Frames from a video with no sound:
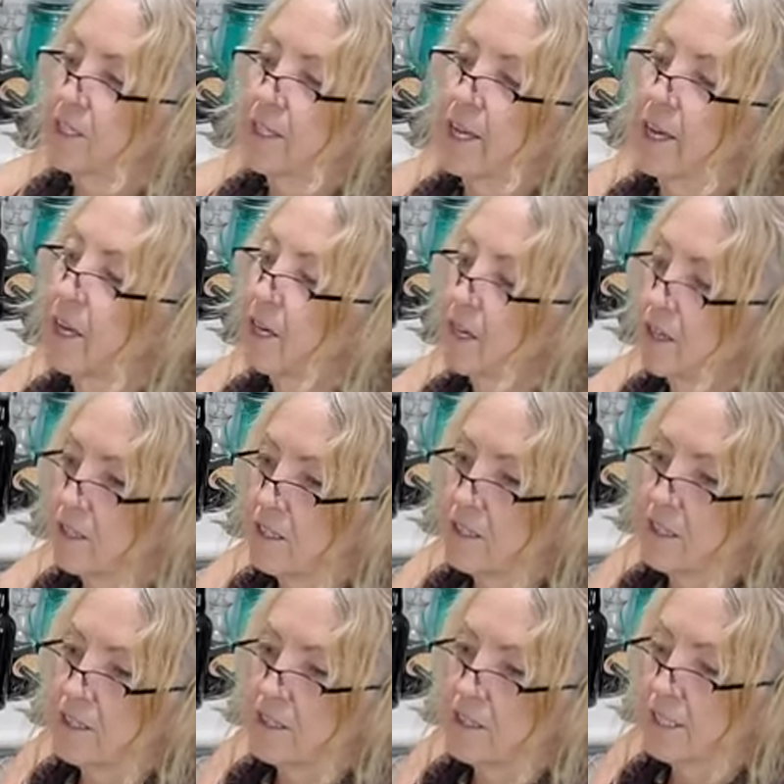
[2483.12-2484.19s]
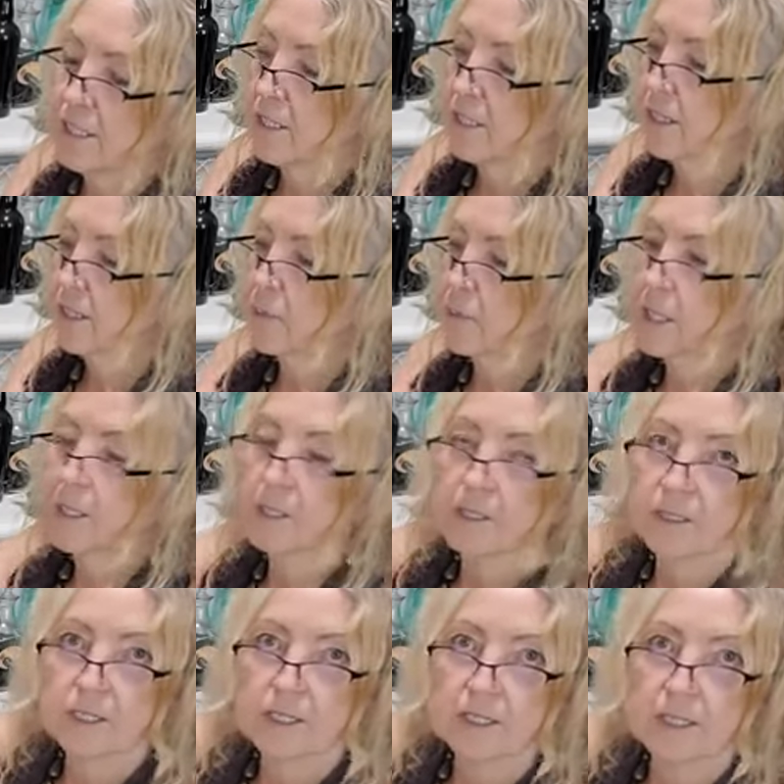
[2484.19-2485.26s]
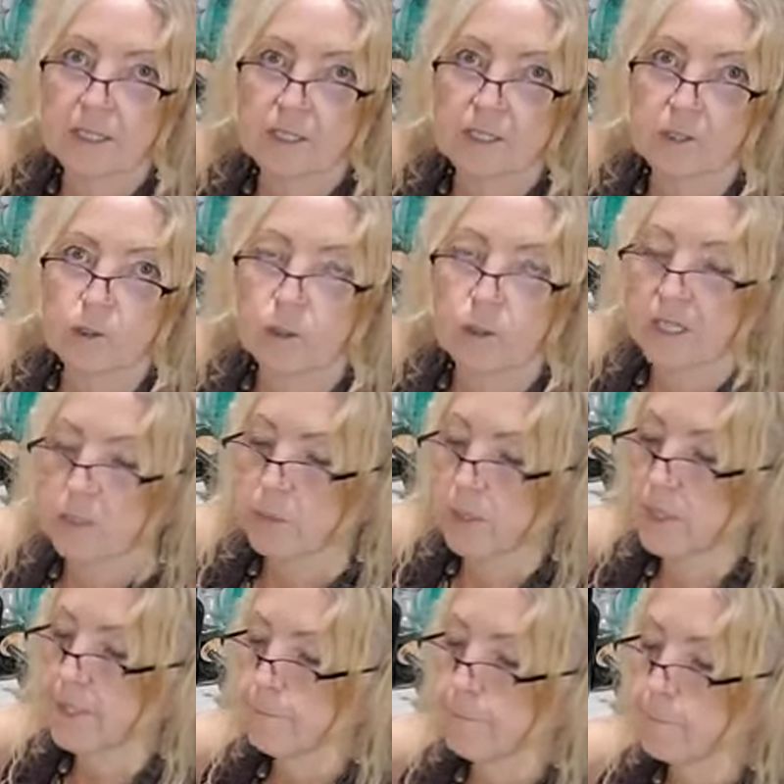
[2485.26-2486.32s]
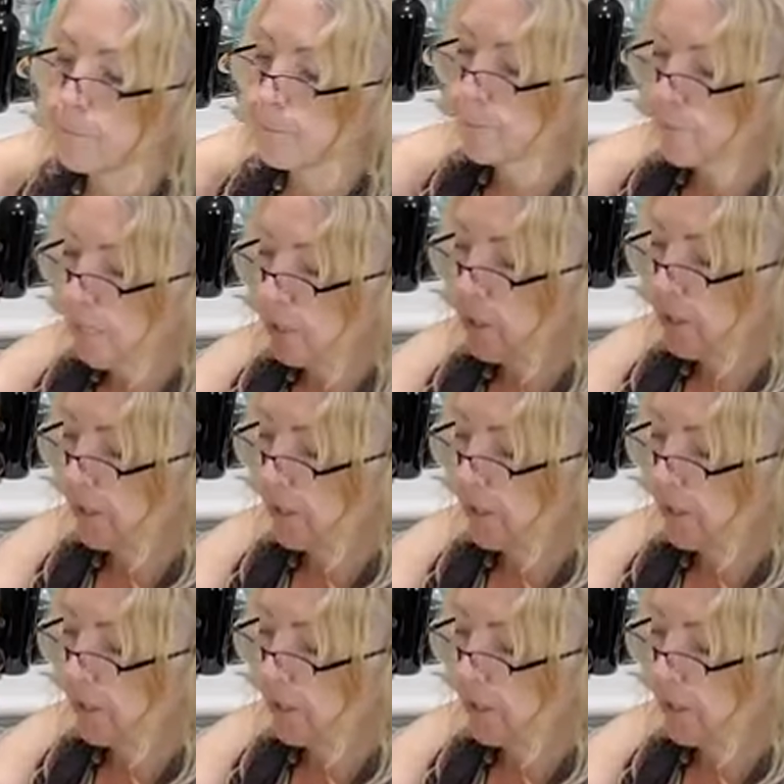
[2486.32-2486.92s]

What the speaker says: tell, because this gets so transparent, I couldn't